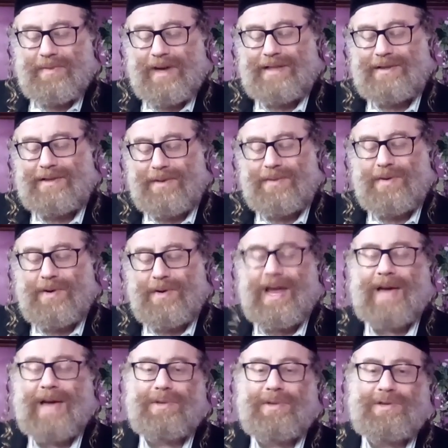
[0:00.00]
but uh, we
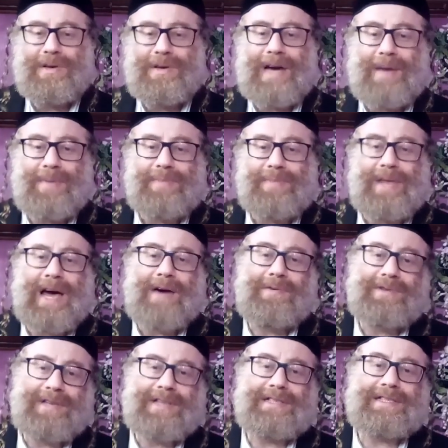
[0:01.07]
were able to calm him
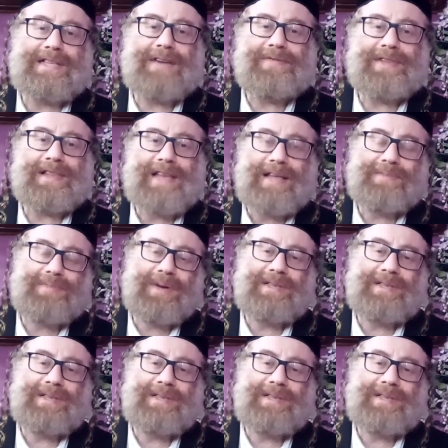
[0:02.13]
down and stuff like that.